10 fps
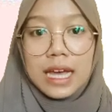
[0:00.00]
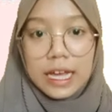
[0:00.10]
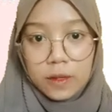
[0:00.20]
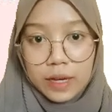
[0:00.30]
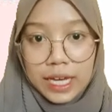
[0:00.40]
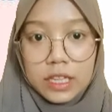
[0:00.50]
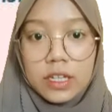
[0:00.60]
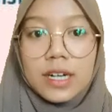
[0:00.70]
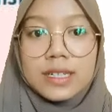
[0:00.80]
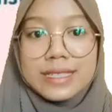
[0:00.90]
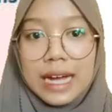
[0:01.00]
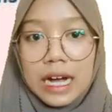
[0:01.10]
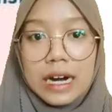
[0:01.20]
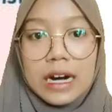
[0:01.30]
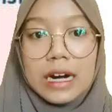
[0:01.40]
Educators
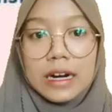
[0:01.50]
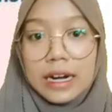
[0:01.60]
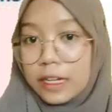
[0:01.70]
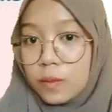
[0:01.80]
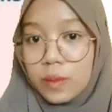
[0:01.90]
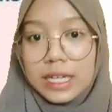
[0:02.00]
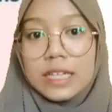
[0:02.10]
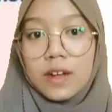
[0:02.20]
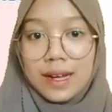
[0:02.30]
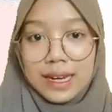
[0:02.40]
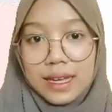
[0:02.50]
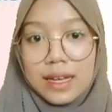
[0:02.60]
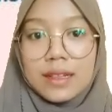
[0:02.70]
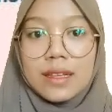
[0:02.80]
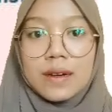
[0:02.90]
are helped in
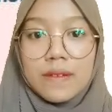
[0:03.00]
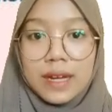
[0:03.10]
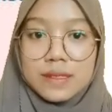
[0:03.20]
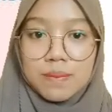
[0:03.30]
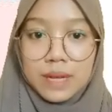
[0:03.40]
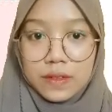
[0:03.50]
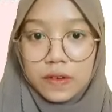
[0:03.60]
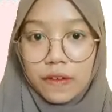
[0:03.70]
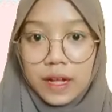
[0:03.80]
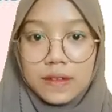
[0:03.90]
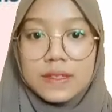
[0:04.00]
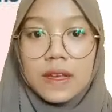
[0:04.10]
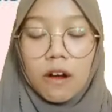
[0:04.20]
conveying learning materials,